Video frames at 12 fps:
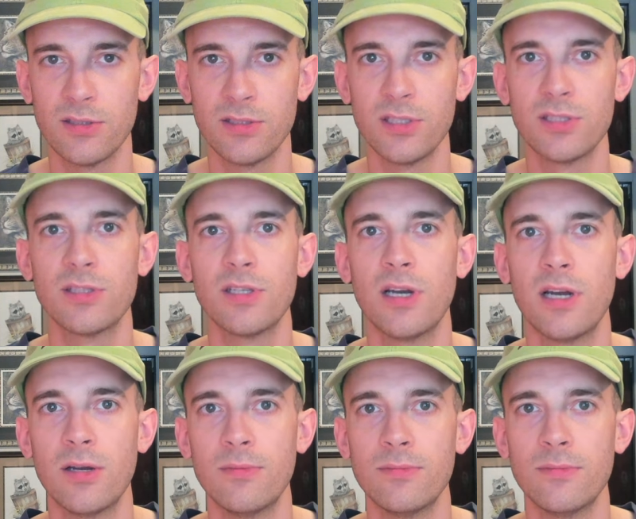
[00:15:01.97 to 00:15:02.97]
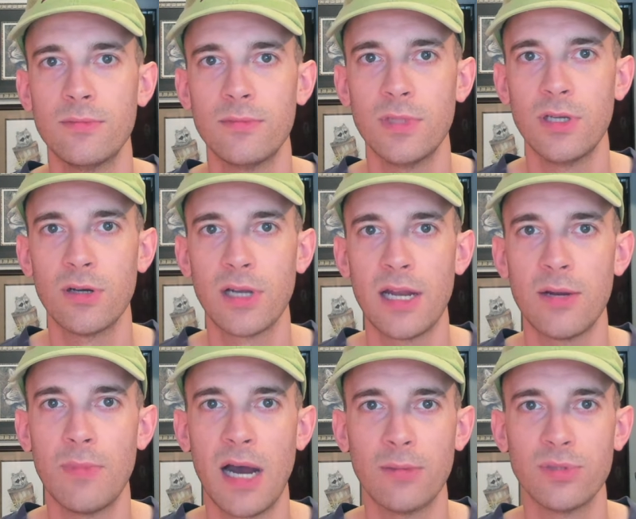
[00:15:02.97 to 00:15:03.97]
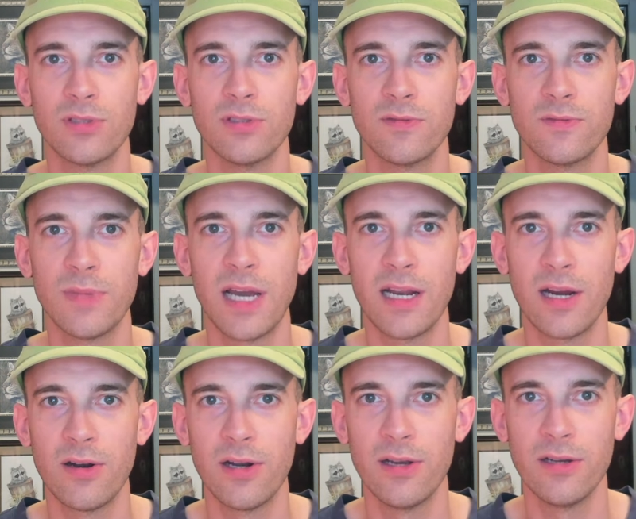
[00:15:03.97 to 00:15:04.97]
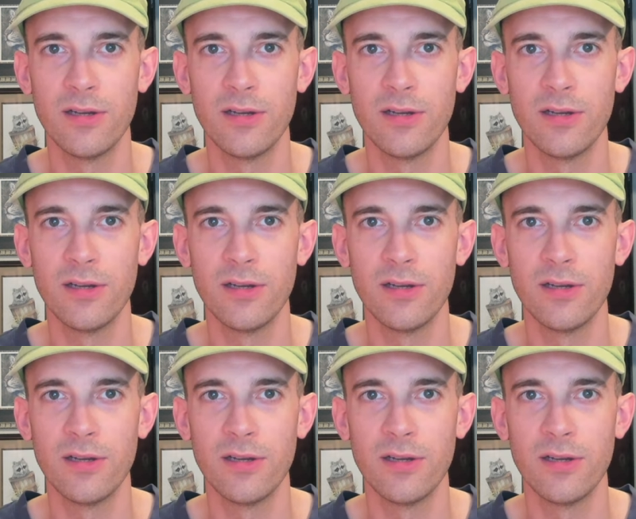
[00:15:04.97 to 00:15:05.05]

just um, you know, kind of mobsters from that area.